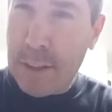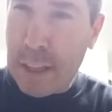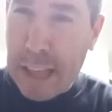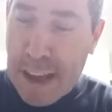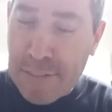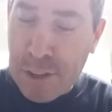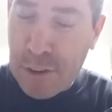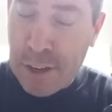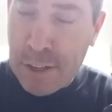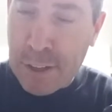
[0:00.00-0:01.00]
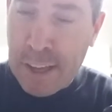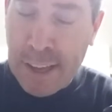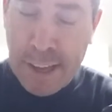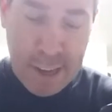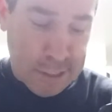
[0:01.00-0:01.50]
The lavender in the
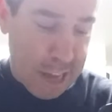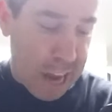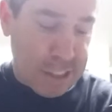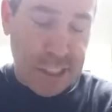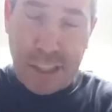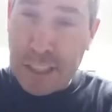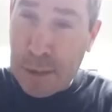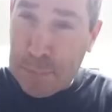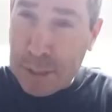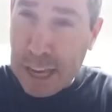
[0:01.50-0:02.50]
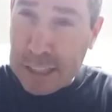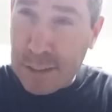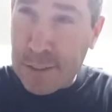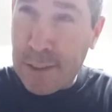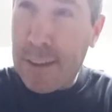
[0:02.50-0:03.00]
thing is actually a skin
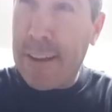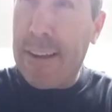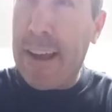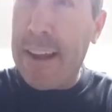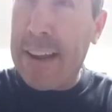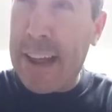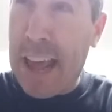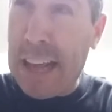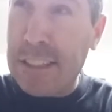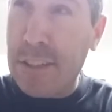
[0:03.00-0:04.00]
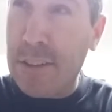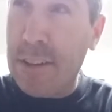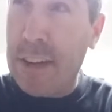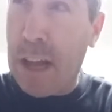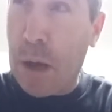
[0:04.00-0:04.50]
protector and an
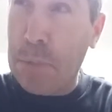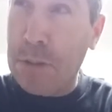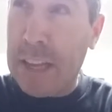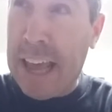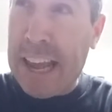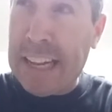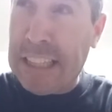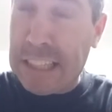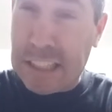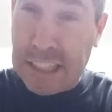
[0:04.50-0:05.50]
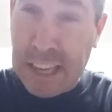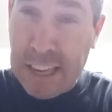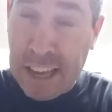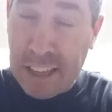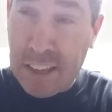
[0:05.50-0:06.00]
enhancer. It helps and aid in the skin
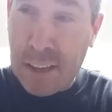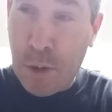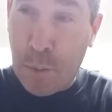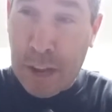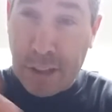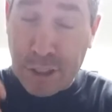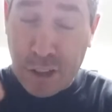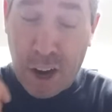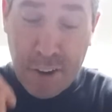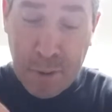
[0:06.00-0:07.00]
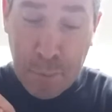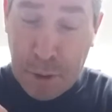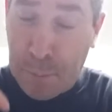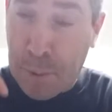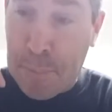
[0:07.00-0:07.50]
healing without scarring,
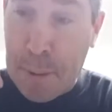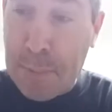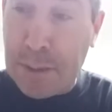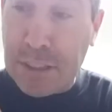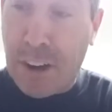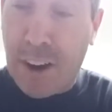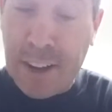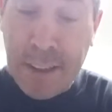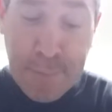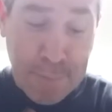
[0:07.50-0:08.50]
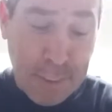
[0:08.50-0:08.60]
with minimal scarring.